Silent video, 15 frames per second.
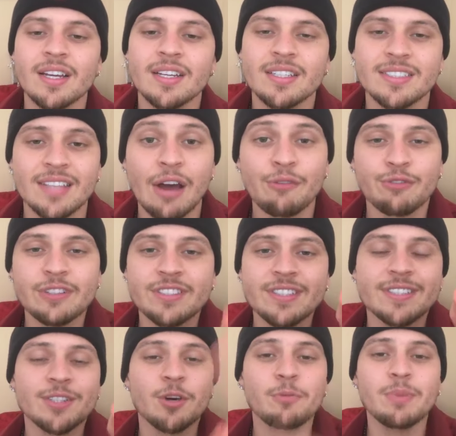San
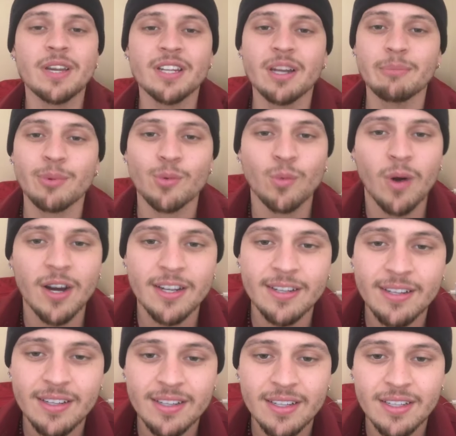Francisco being number
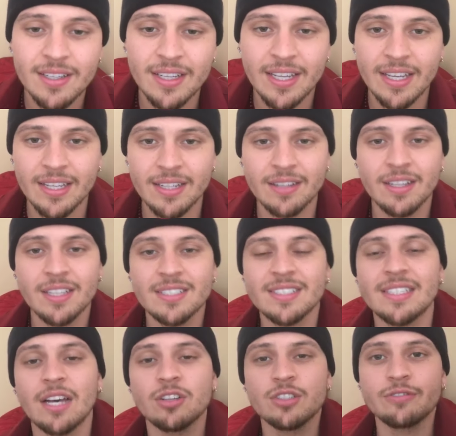1 in
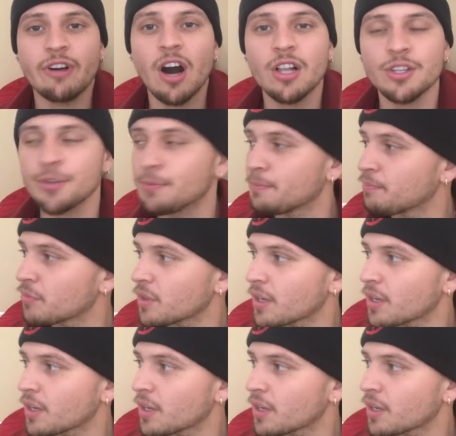sales volume.